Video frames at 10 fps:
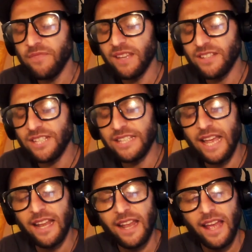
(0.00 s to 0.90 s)
She
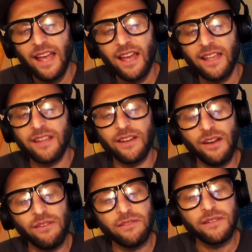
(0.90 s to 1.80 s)
said,
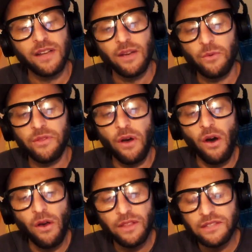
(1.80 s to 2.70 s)
with
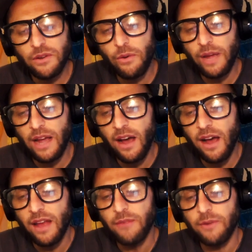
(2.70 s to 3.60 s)
all that's going
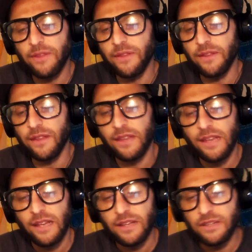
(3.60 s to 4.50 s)
on with the
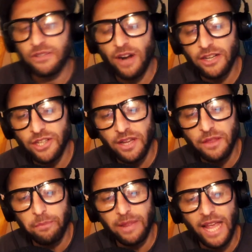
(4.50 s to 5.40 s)
destruction of
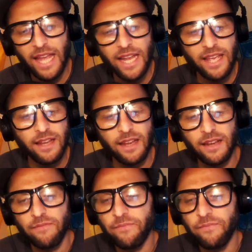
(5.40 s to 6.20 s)
the planet and,